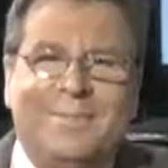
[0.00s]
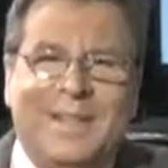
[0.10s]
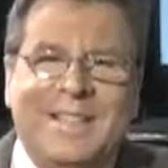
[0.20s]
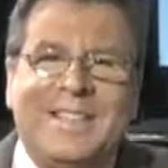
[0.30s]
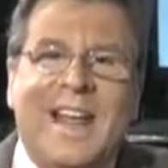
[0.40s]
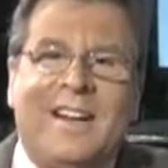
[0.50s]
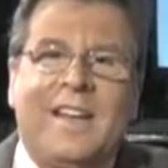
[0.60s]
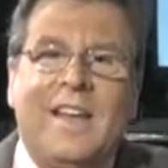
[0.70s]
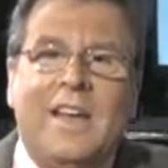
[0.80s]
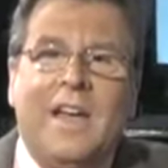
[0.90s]
but
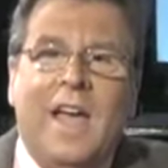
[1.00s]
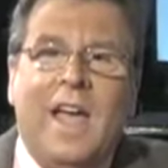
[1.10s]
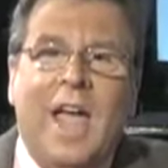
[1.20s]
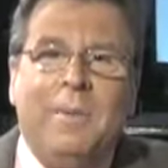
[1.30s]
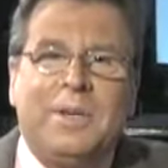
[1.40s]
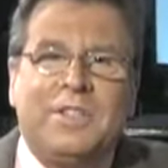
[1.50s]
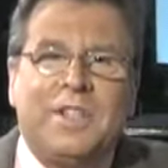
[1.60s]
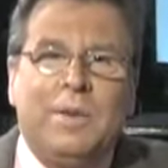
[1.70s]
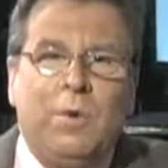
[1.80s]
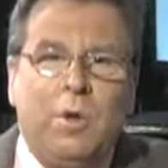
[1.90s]
incidentally,
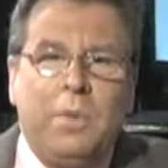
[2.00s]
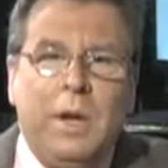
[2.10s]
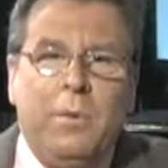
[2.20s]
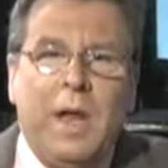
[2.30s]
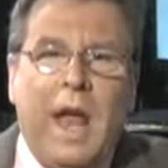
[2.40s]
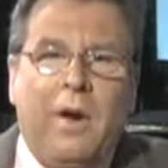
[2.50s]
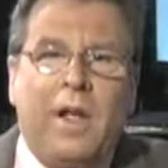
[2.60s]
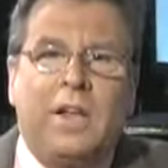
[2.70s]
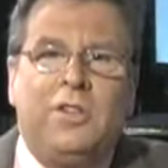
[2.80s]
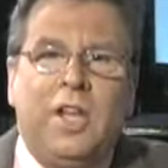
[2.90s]
ABC will be re
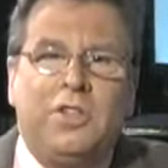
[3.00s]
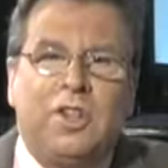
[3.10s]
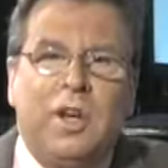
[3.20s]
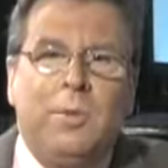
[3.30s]
airing a digitally